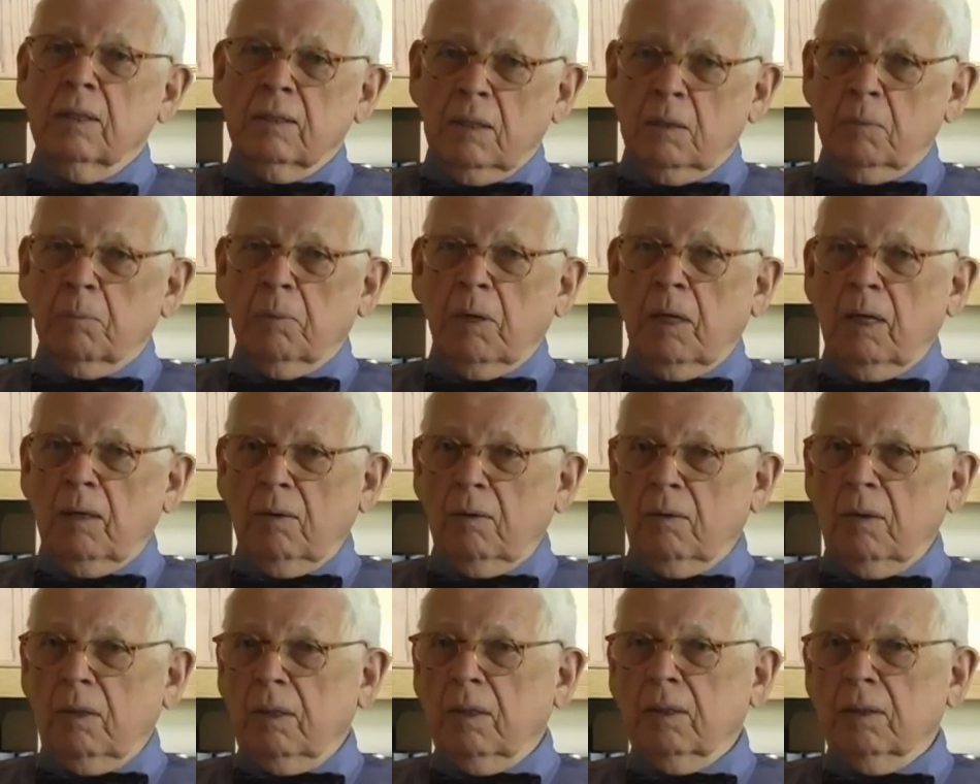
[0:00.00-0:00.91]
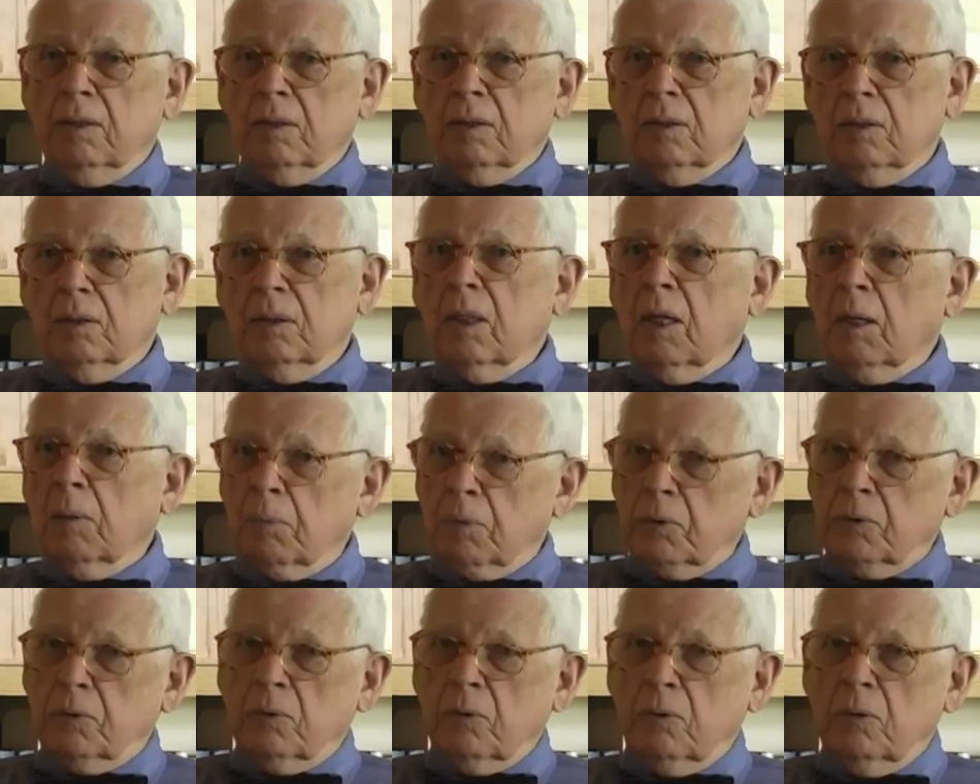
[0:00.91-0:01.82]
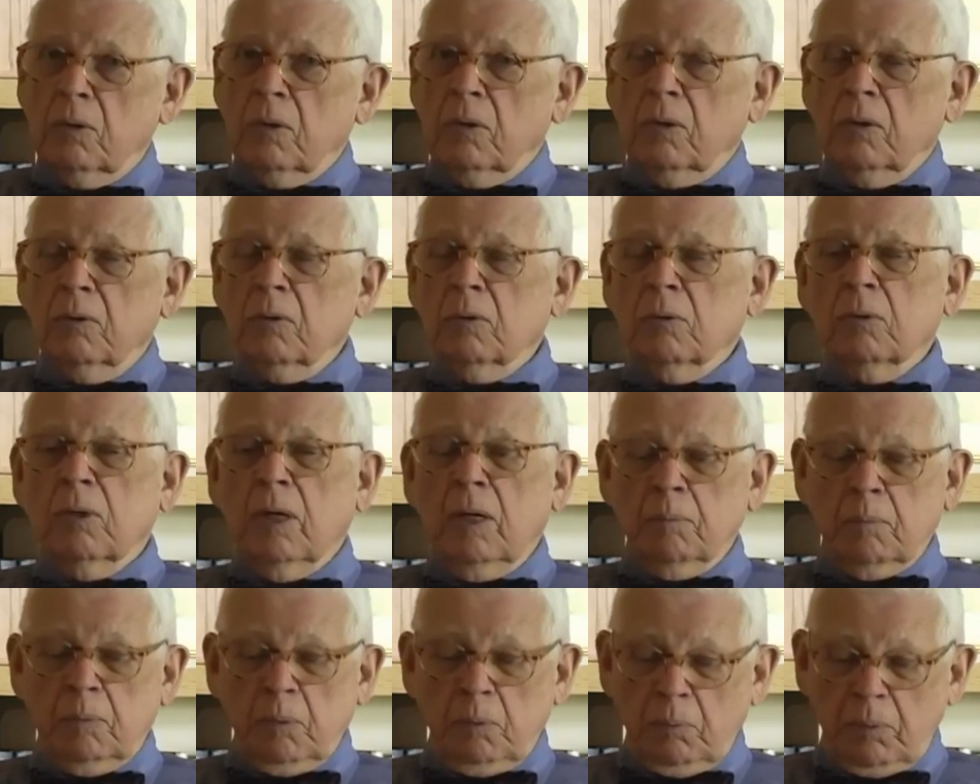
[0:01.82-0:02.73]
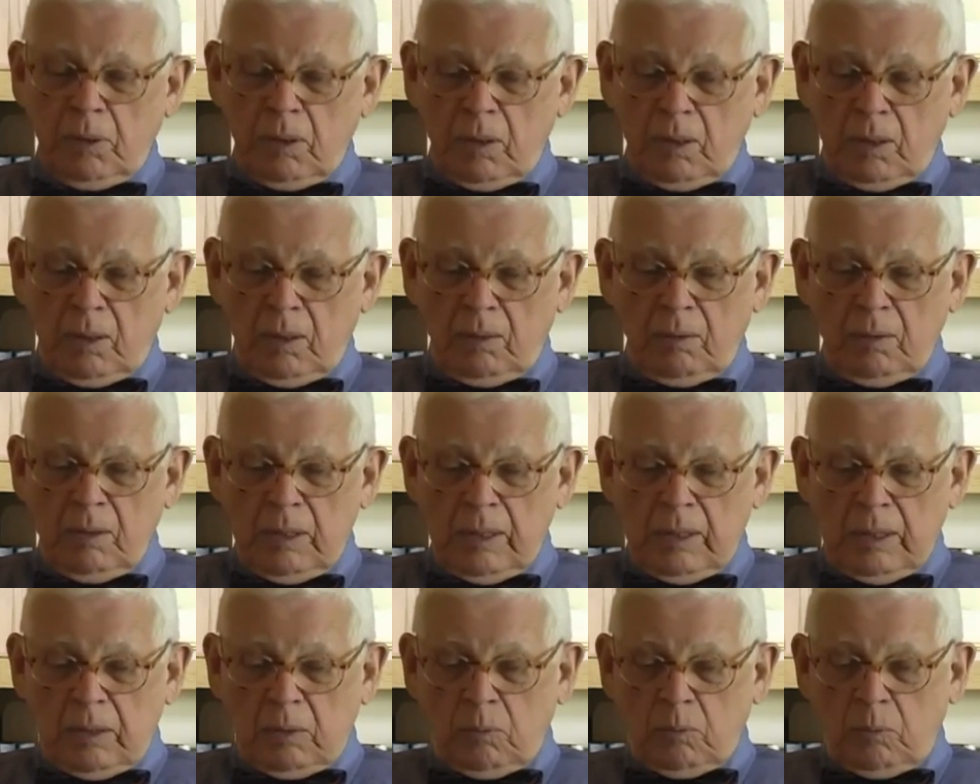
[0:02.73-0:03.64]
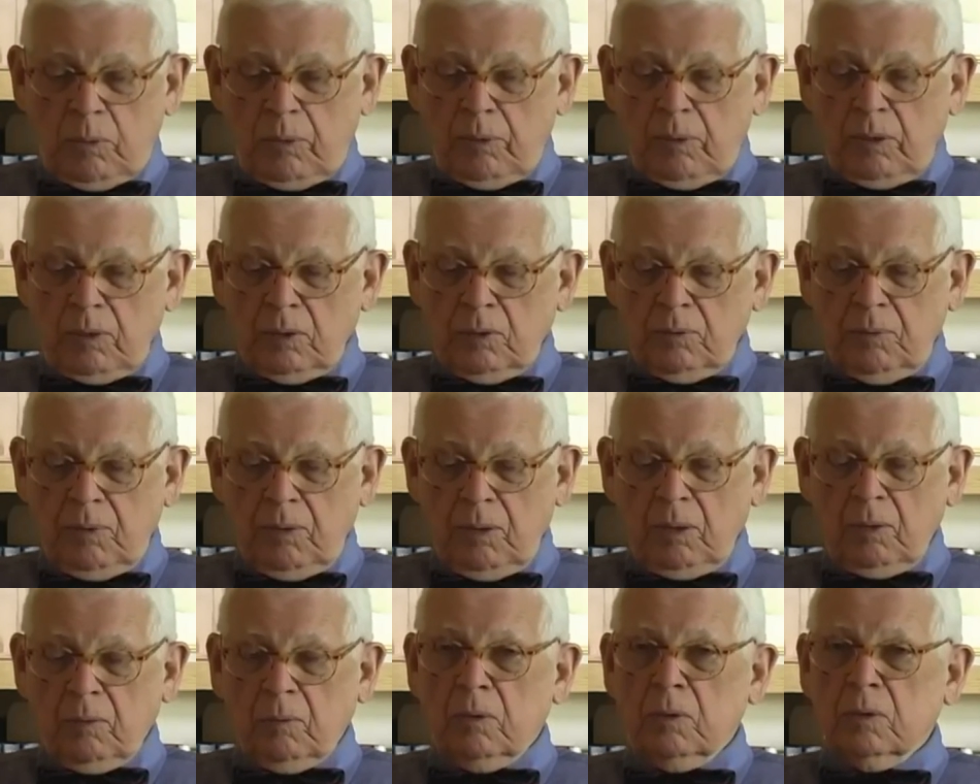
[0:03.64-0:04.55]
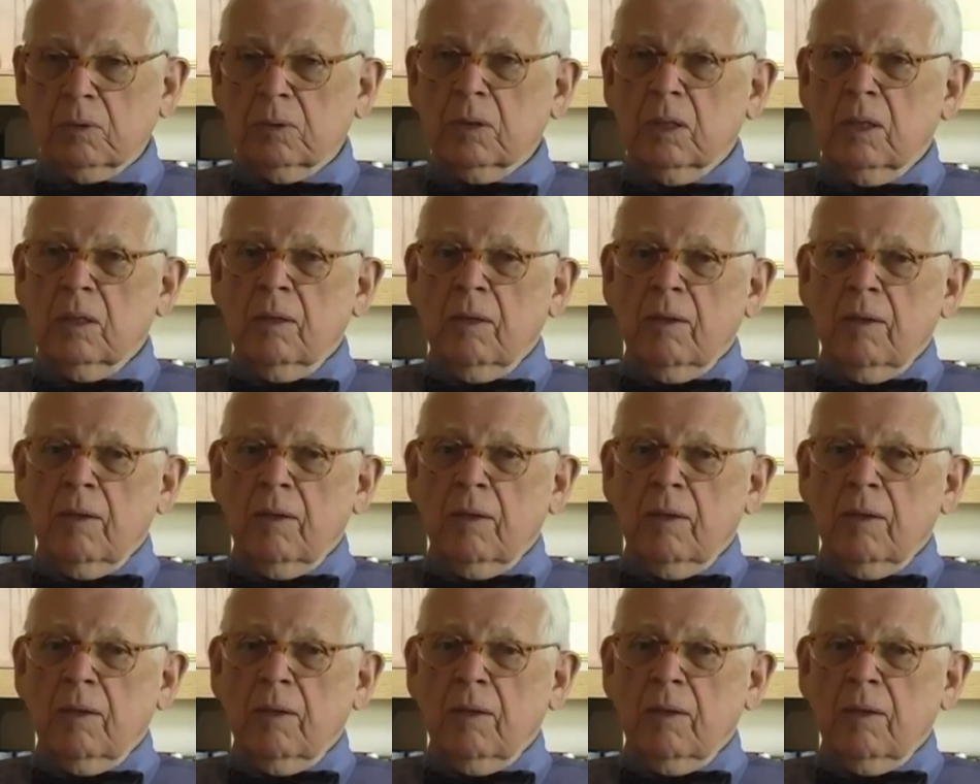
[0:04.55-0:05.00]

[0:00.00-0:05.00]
that Baha'u'llah has established through Abdu'l-Baha with his followers.